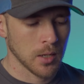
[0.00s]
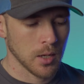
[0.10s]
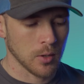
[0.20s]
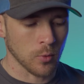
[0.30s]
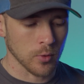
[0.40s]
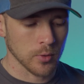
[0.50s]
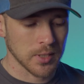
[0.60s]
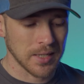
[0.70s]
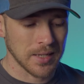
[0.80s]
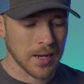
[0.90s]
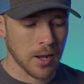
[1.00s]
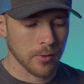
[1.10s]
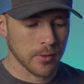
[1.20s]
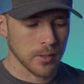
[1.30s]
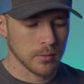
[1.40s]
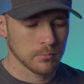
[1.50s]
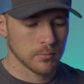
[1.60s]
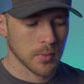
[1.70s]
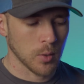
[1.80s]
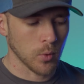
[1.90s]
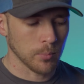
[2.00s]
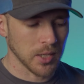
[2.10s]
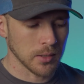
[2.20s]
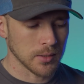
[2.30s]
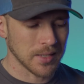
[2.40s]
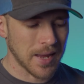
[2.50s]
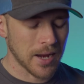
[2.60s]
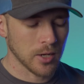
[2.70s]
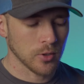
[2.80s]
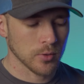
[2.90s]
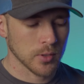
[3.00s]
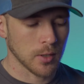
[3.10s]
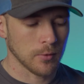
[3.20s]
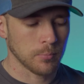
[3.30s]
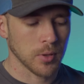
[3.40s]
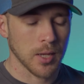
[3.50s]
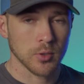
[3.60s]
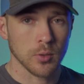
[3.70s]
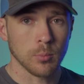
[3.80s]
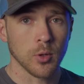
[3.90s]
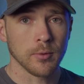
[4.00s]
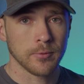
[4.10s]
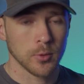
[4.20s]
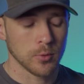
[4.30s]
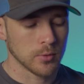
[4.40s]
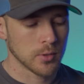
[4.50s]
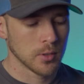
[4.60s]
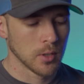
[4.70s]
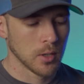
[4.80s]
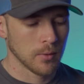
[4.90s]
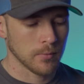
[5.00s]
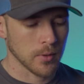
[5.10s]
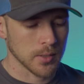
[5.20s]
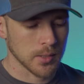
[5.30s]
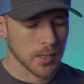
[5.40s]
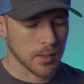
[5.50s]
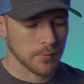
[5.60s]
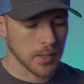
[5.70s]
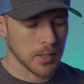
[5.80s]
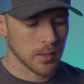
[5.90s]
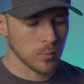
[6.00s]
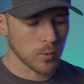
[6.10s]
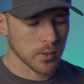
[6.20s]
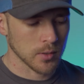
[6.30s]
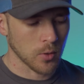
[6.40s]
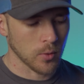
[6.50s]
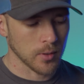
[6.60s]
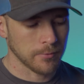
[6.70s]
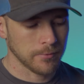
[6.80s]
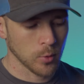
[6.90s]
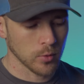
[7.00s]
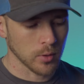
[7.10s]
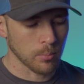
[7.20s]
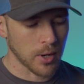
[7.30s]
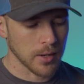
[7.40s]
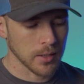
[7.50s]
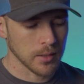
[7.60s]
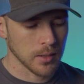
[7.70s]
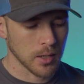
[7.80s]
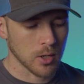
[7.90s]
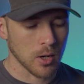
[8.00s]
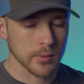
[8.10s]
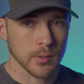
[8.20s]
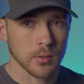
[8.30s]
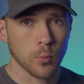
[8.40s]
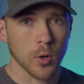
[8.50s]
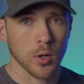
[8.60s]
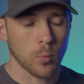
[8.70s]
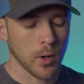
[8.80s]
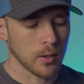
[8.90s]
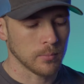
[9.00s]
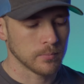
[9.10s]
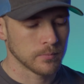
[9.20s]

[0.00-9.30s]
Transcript: In order to eat healthy, it will mean denying yourself pleasurable foods for the sake of eating what is going to fuel your body and cause it to work well.